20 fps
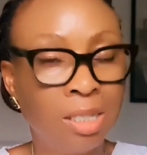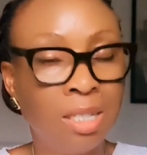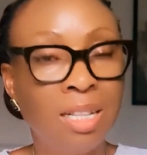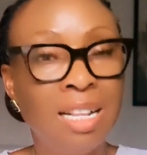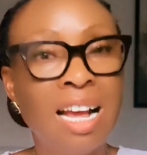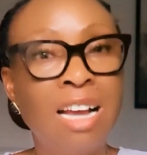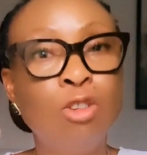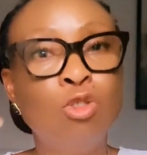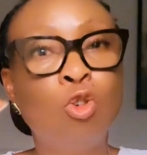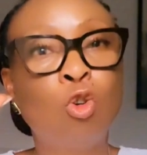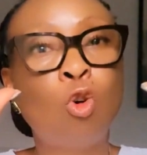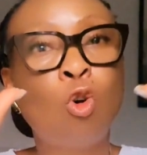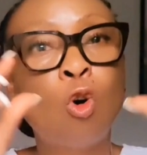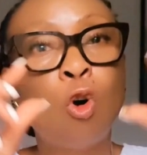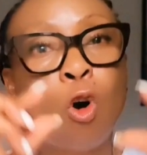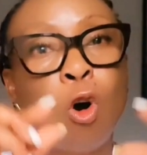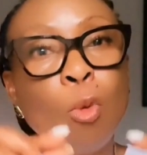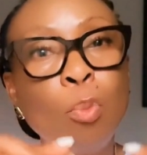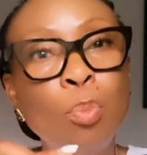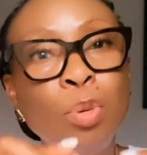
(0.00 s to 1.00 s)
Now you
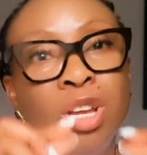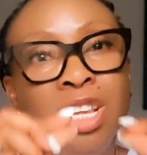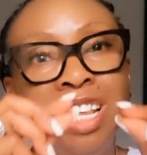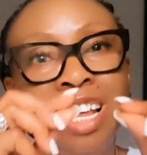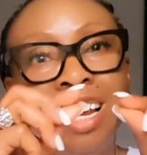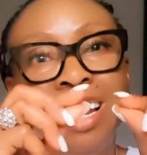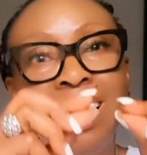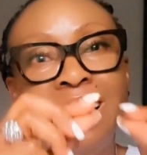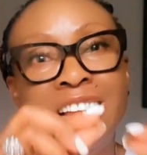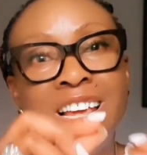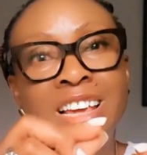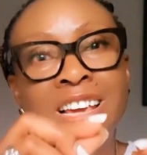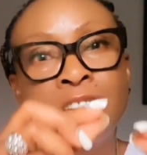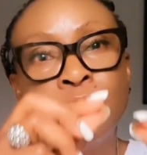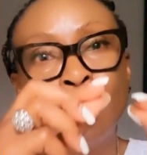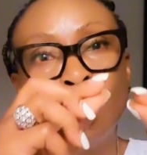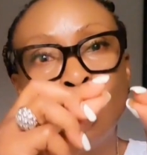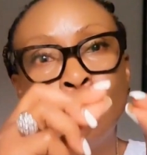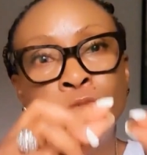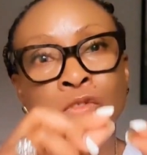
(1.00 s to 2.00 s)
copy the link
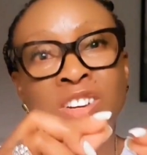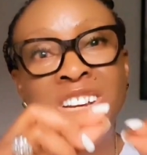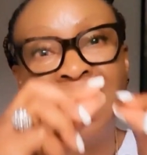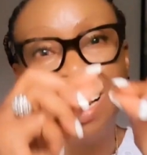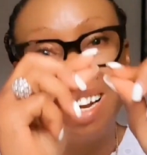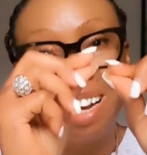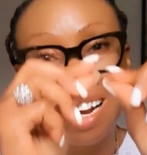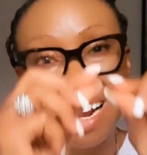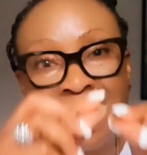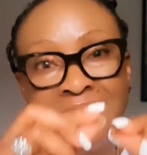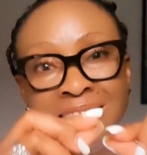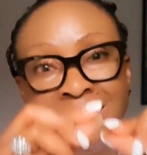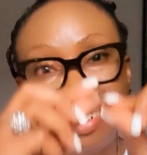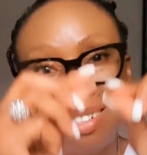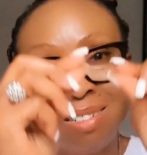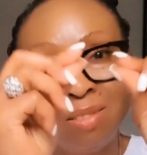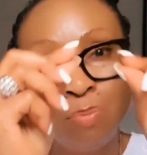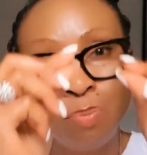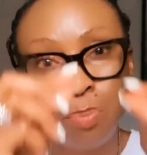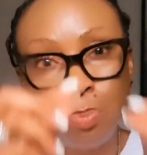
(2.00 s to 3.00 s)
of the
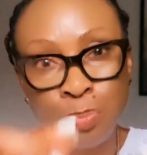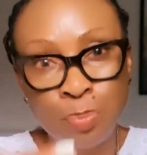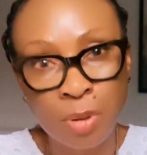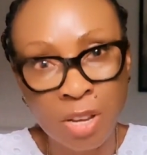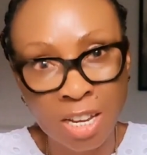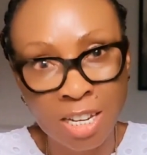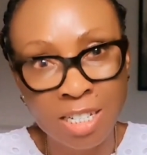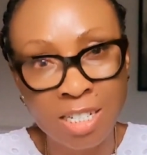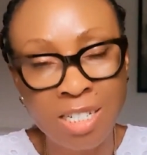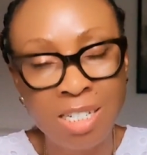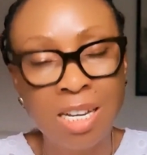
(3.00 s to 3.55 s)
landing page